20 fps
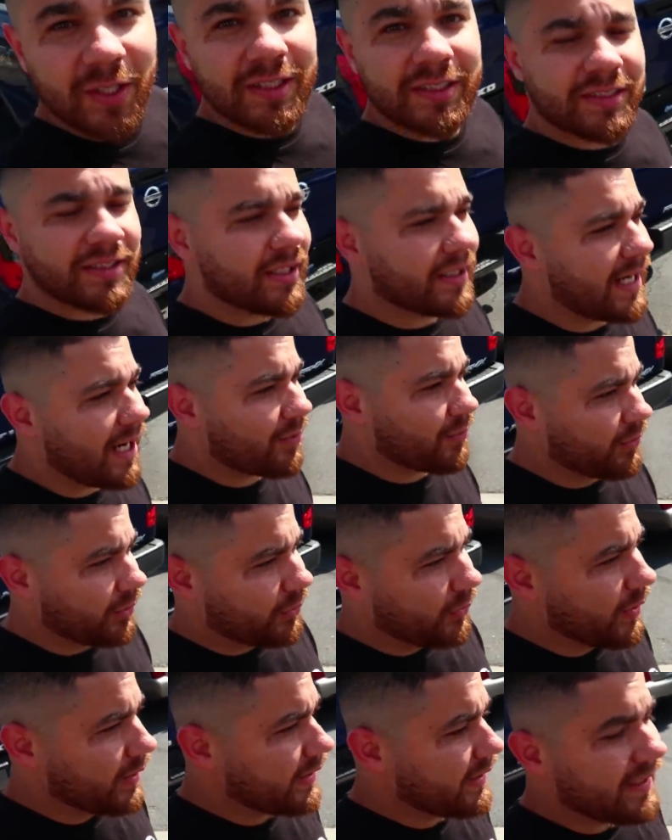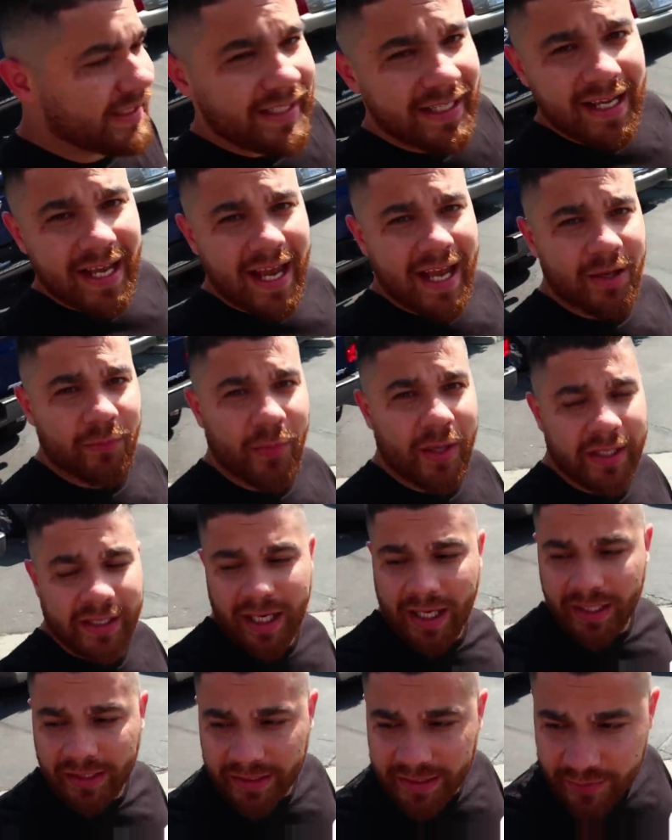So I snuck out real quick and went and
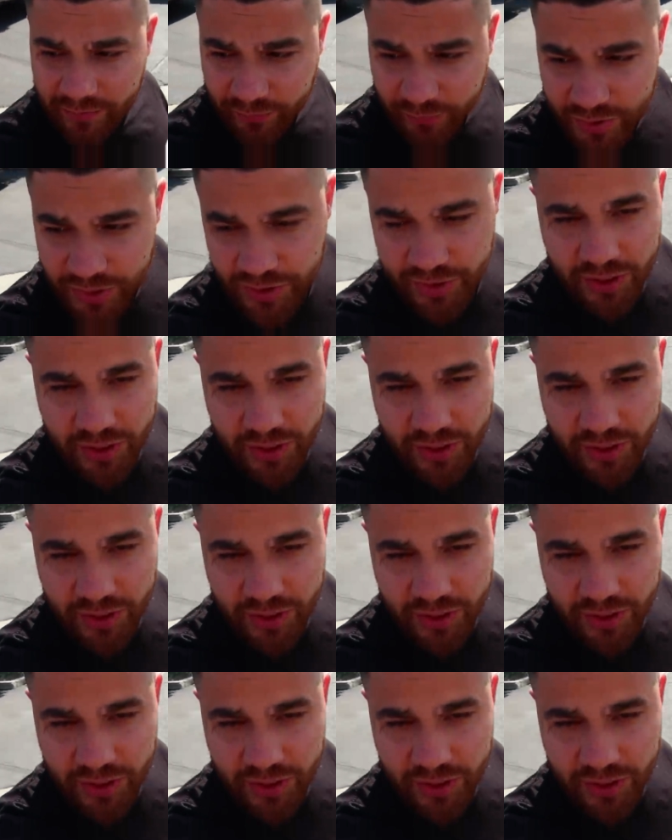got a gift for